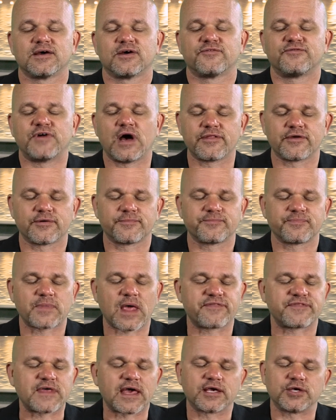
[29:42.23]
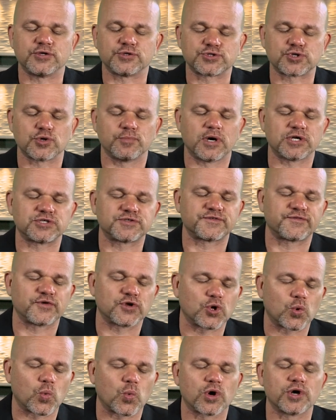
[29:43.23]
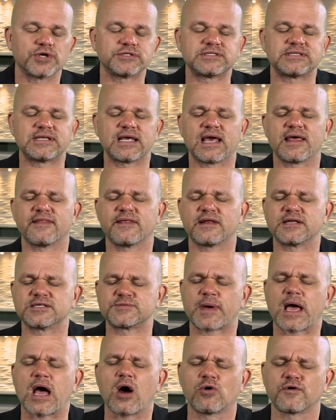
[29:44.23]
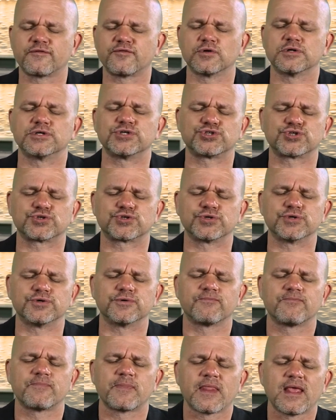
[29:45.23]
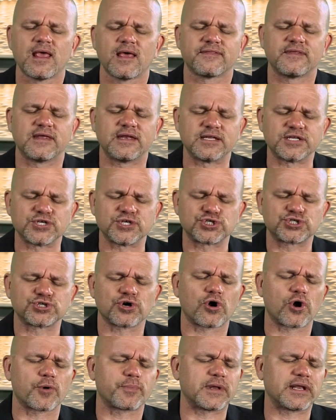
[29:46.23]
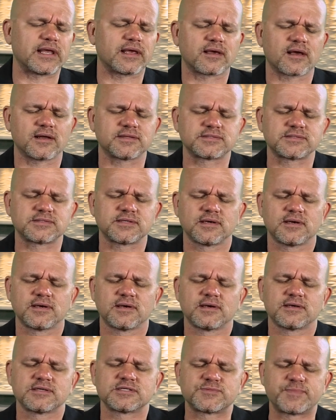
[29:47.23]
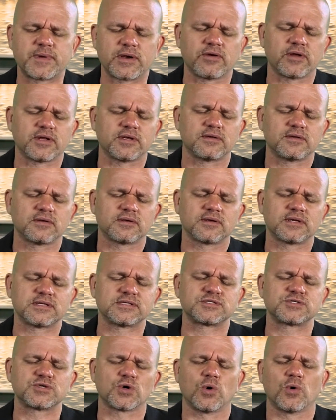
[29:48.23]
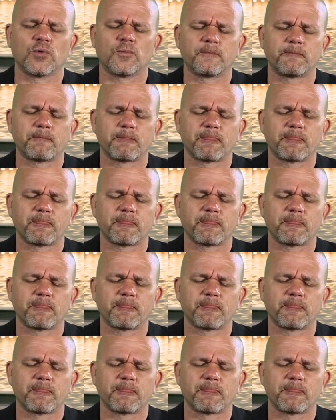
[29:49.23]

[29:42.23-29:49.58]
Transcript: Father, I thank you so much for your word today that is powerful and true, that it is sharp and it cuts spirit and soul,